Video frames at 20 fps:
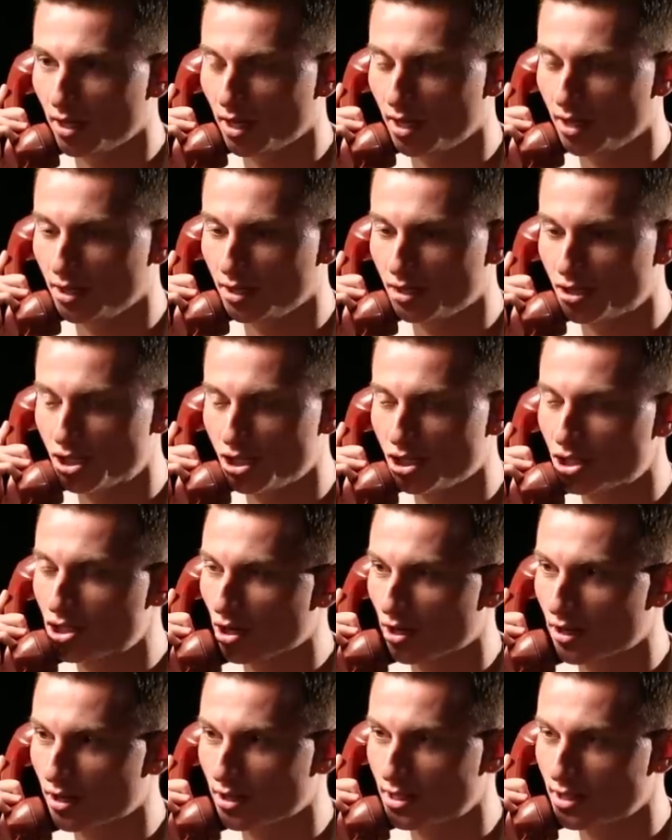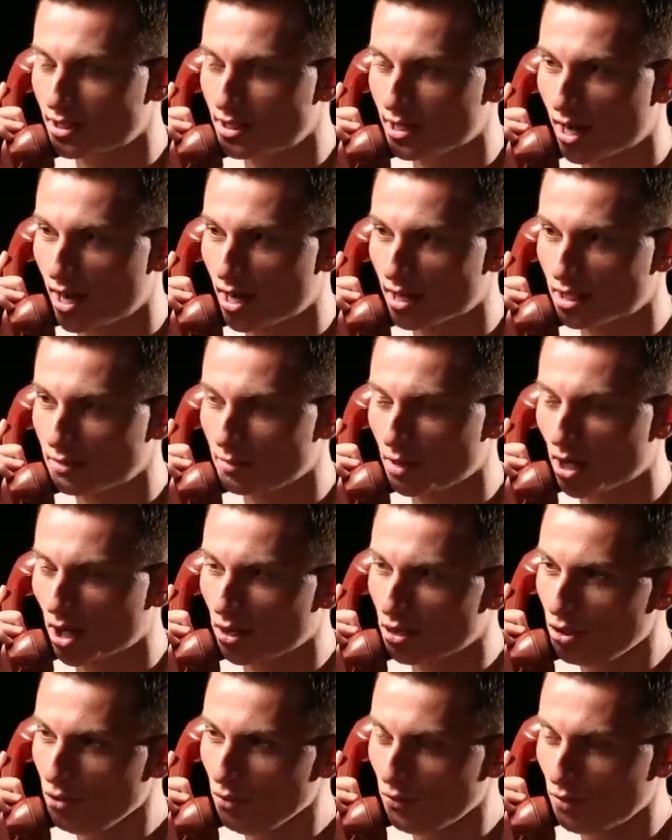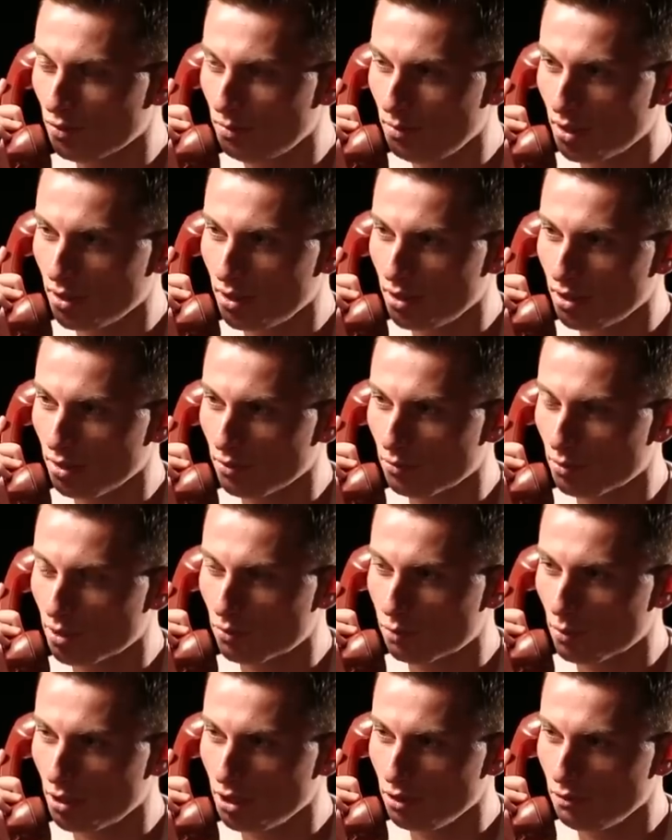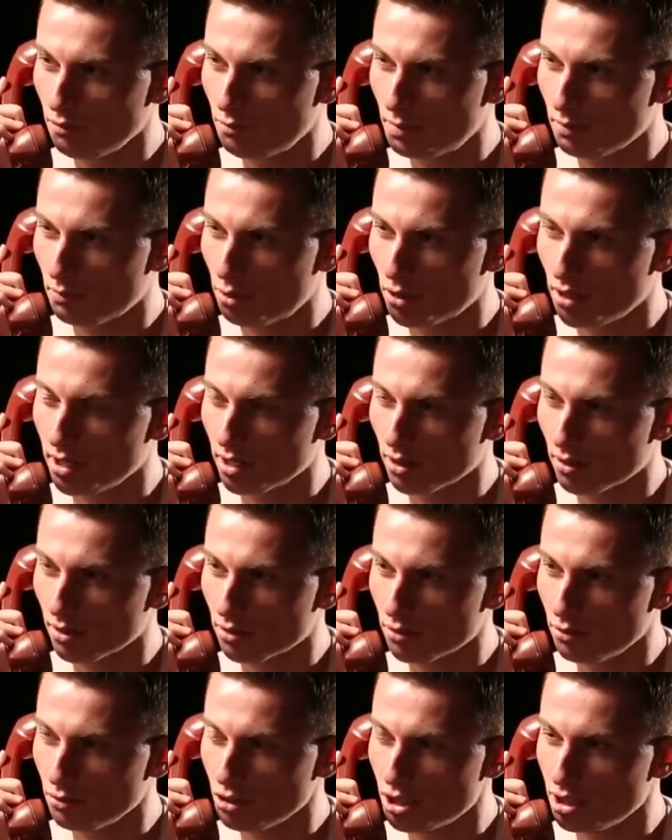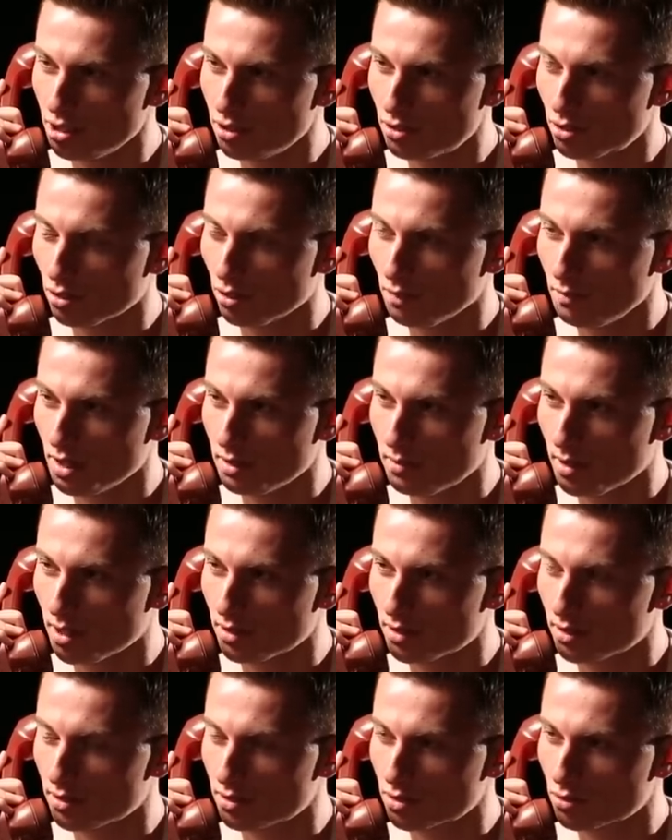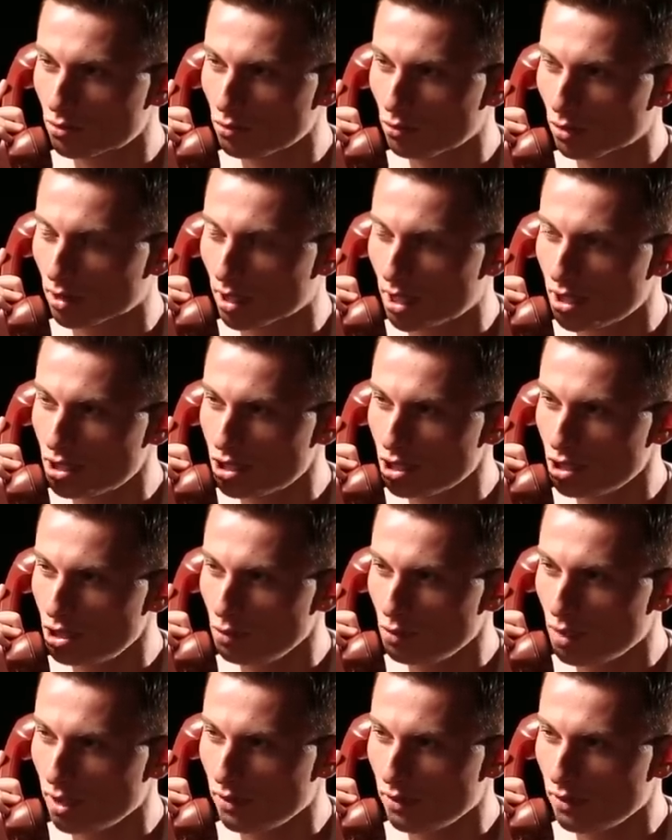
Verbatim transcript: And she started to talk to me. Are you familiar with what you've been putting her through? She told me about the school lunches you